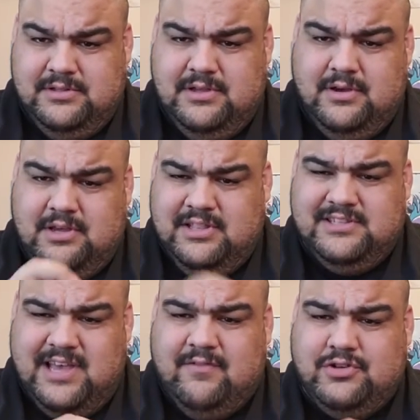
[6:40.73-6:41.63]
uh, in
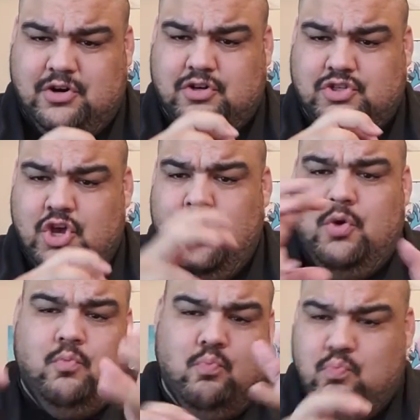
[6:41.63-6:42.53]
these avatars
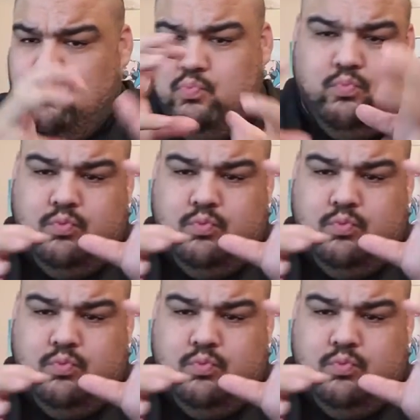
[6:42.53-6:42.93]
mm,